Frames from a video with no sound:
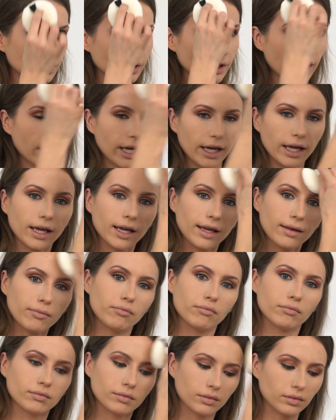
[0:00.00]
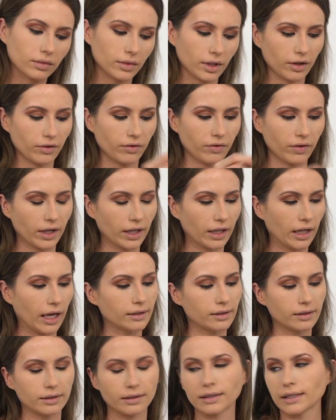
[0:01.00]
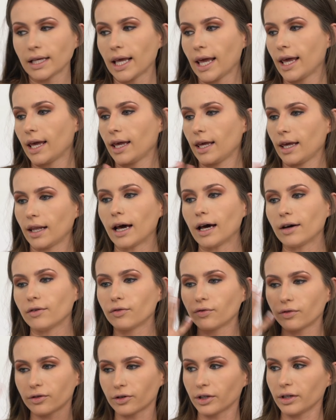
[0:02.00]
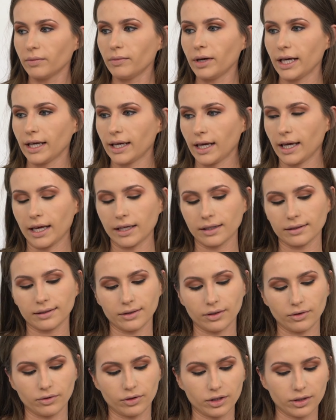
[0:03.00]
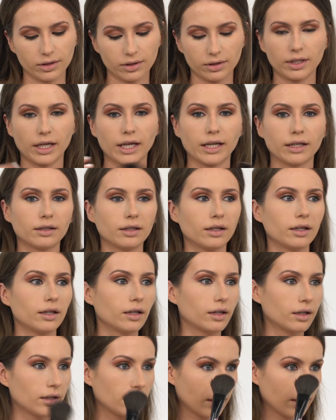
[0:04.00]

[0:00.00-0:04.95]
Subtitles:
Okay, I think that's enough for the baking. So just take the